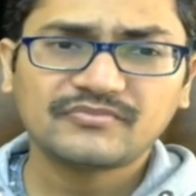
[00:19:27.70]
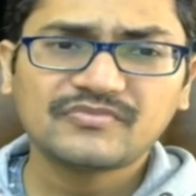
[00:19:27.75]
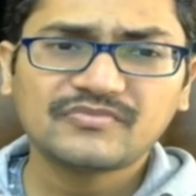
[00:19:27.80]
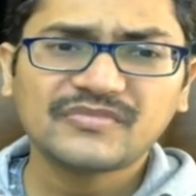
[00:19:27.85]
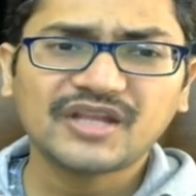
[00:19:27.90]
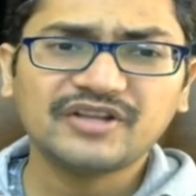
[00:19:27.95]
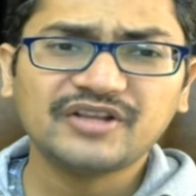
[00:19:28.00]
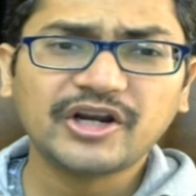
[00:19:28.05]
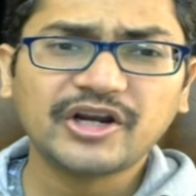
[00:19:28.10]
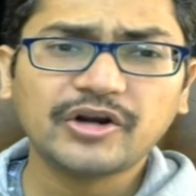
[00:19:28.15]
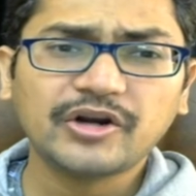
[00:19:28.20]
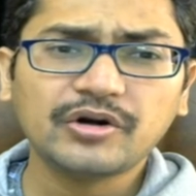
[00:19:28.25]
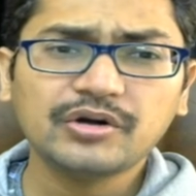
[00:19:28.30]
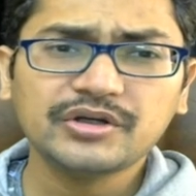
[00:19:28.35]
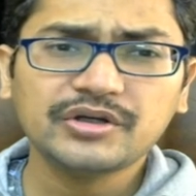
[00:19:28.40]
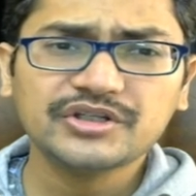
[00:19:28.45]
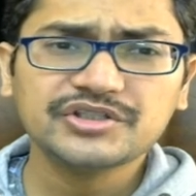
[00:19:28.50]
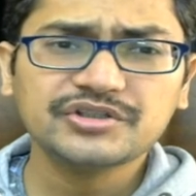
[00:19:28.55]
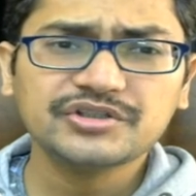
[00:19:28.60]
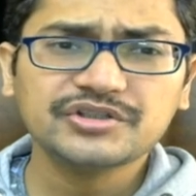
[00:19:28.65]
that
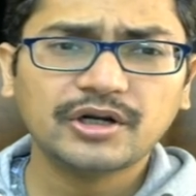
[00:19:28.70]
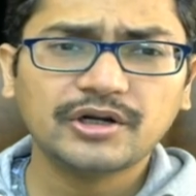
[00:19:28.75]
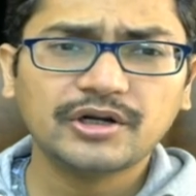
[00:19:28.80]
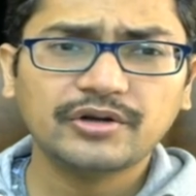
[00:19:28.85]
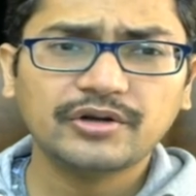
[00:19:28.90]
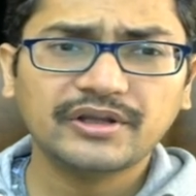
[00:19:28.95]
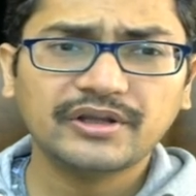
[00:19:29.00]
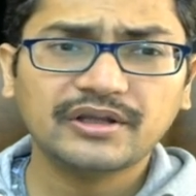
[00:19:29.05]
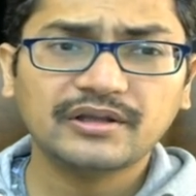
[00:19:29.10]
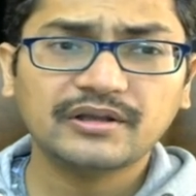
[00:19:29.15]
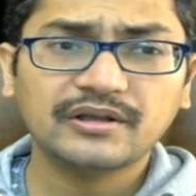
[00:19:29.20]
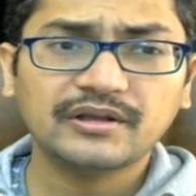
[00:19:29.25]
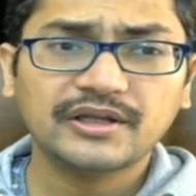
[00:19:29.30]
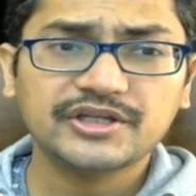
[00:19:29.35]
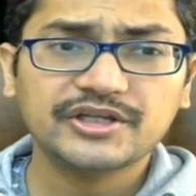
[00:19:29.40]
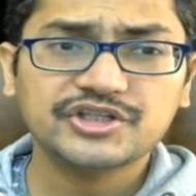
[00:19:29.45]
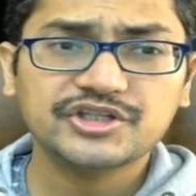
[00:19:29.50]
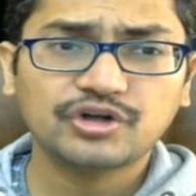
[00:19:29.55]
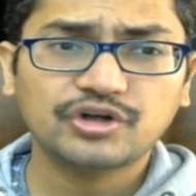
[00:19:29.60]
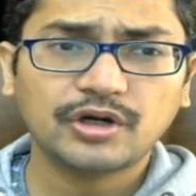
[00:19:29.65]
rook is not doing
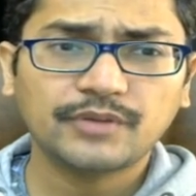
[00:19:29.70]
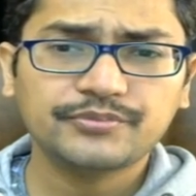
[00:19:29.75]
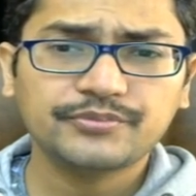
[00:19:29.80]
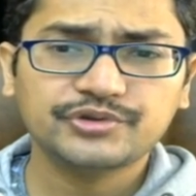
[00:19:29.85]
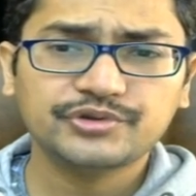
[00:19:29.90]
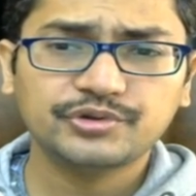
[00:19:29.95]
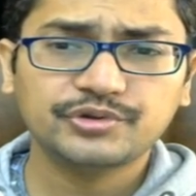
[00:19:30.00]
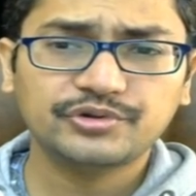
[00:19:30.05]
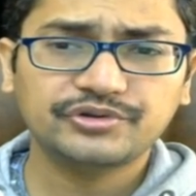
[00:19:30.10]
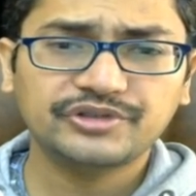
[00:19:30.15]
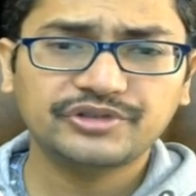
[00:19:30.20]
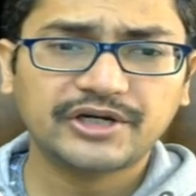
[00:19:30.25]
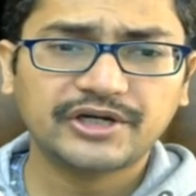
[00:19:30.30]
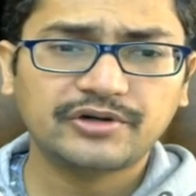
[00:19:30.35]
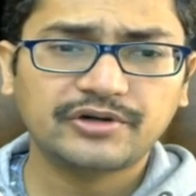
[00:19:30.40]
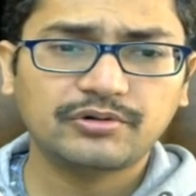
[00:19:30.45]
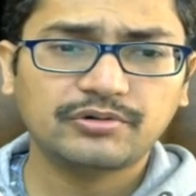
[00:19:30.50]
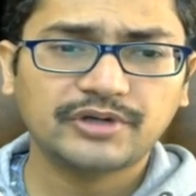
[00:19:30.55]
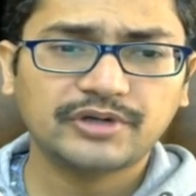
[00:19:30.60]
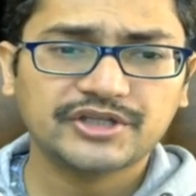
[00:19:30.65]
any job, so
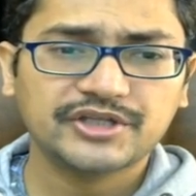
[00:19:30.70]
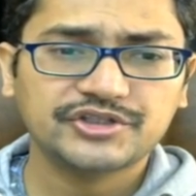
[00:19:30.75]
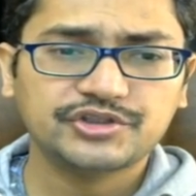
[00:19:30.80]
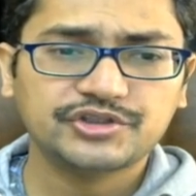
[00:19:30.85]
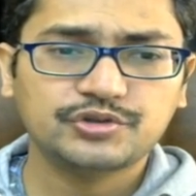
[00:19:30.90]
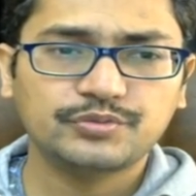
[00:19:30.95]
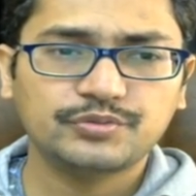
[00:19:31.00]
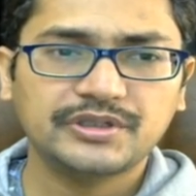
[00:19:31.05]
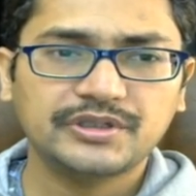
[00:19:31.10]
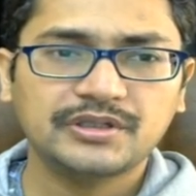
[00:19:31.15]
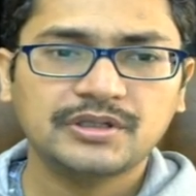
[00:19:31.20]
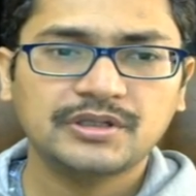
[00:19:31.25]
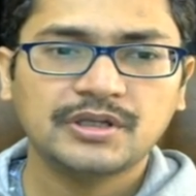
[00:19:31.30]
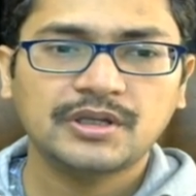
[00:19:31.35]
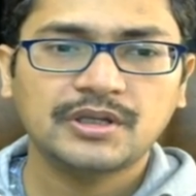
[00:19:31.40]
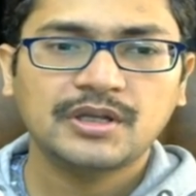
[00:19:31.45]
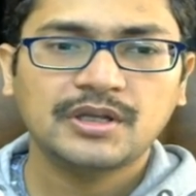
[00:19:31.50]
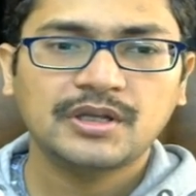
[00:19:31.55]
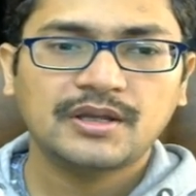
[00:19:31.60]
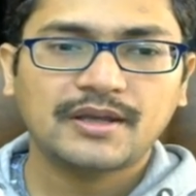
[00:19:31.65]
that rook has to be
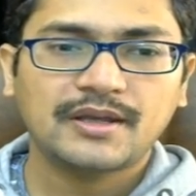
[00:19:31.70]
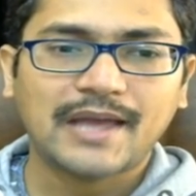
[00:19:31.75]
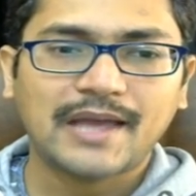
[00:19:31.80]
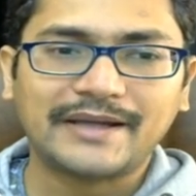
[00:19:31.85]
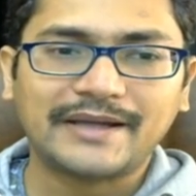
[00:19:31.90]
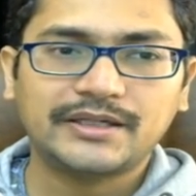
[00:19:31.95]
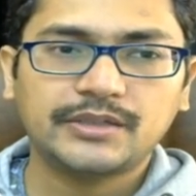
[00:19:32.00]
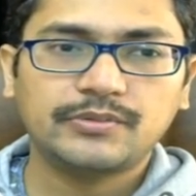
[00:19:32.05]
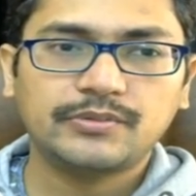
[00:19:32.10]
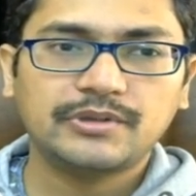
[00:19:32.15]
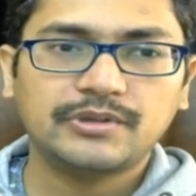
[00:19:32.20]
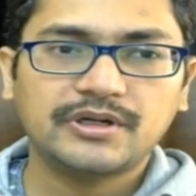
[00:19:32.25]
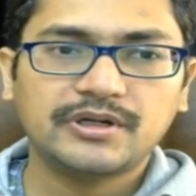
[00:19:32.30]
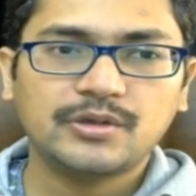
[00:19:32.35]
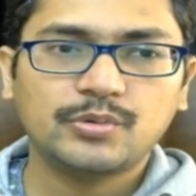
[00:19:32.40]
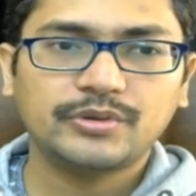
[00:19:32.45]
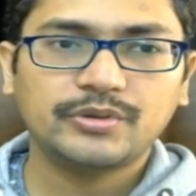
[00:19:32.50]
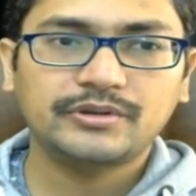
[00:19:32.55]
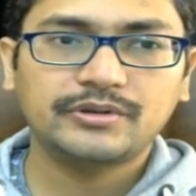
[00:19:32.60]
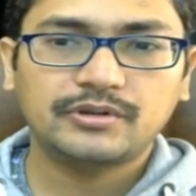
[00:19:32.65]

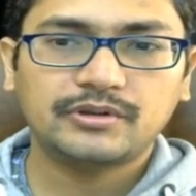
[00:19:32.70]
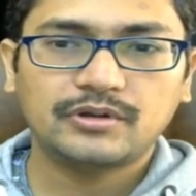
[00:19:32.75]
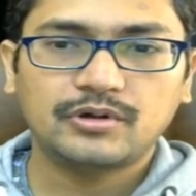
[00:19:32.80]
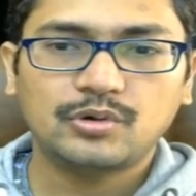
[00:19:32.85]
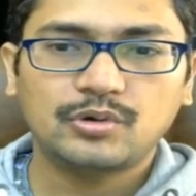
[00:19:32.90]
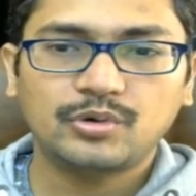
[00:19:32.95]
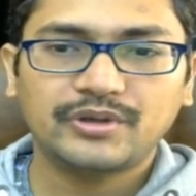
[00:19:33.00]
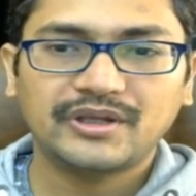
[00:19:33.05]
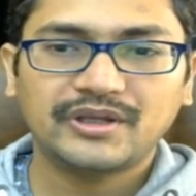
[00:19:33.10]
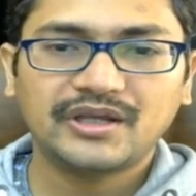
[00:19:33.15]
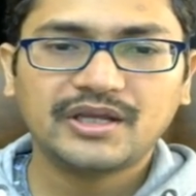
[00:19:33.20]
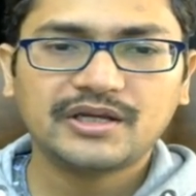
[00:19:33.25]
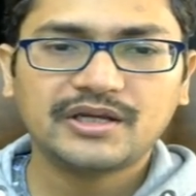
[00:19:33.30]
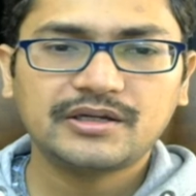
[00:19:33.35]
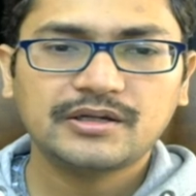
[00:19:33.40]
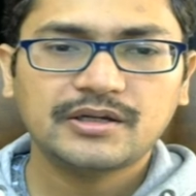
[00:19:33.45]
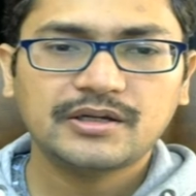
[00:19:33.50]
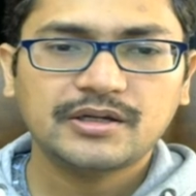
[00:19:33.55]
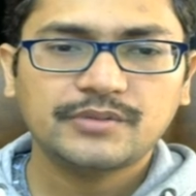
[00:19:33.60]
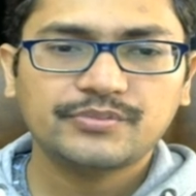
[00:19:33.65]
activated with rook
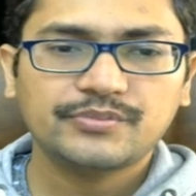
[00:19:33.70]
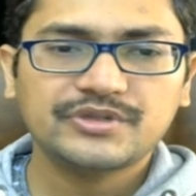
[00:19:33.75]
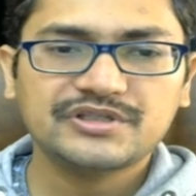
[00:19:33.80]
a8.